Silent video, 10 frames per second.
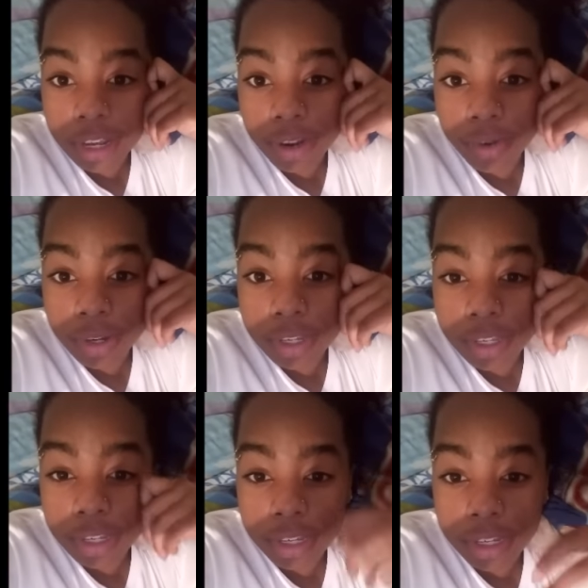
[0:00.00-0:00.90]
Can't wait
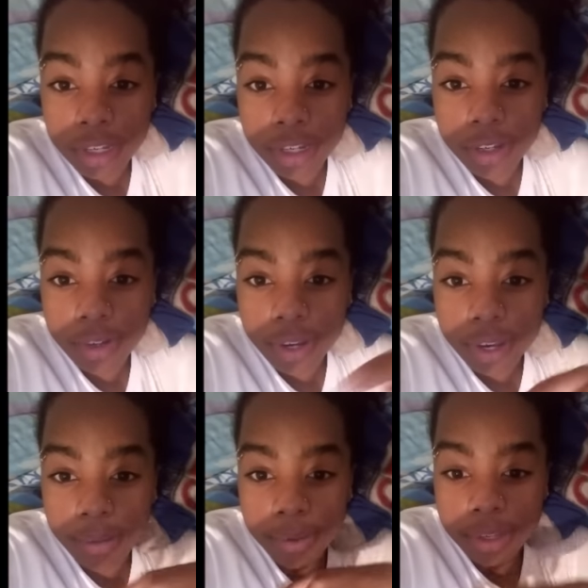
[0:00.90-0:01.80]
to see
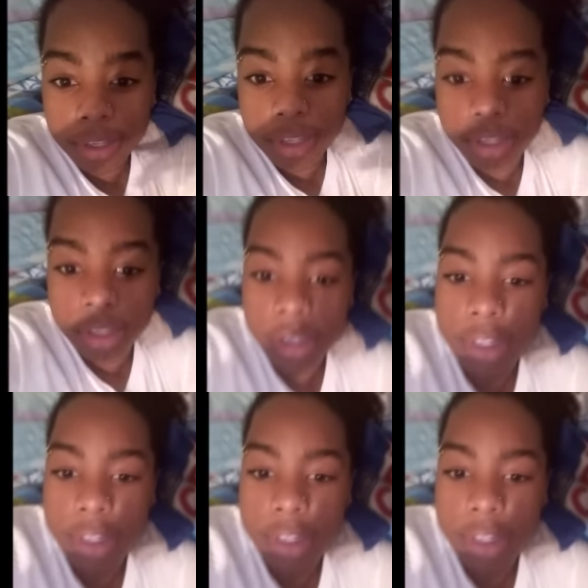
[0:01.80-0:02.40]
what happens.